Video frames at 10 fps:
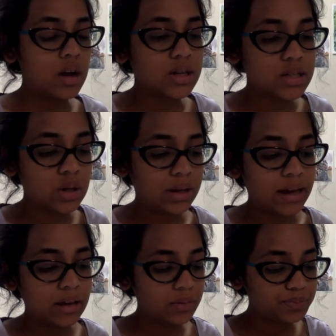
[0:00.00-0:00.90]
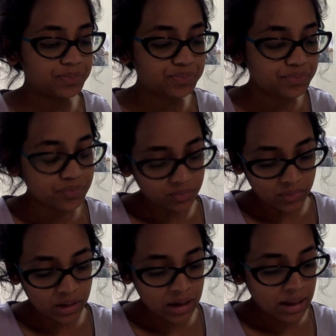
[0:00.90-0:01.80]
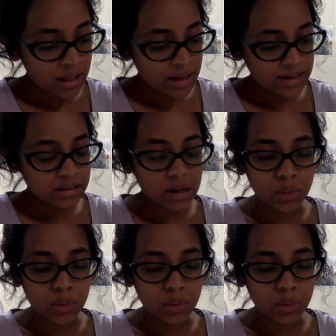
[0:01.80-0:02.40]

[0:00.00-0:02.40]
So like there